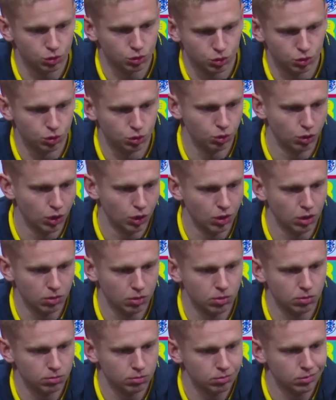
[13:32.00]
to do
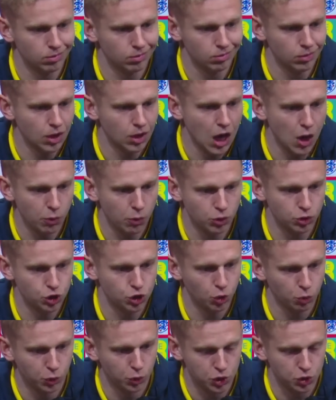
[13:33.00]
our
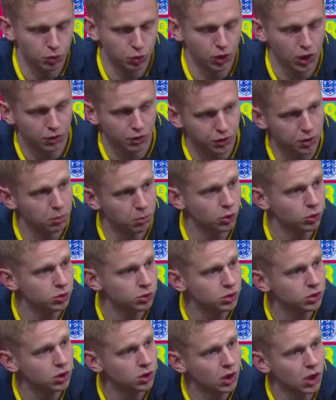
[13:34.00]
job, which we love the
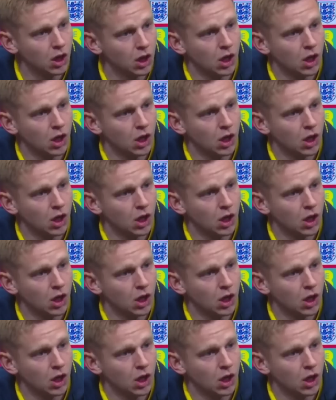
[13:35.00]
most.